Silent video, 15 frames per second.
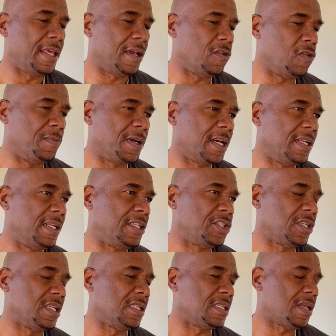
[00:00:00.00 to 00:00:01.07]
room
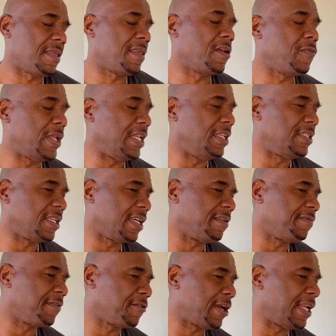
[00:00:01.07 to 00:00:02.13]
condition. So I think we need to give
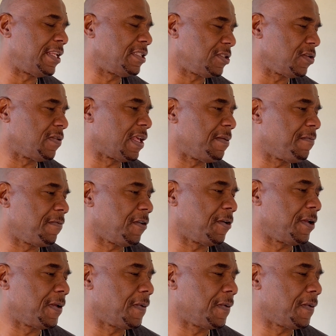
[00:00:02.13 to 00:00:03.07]
credit to them.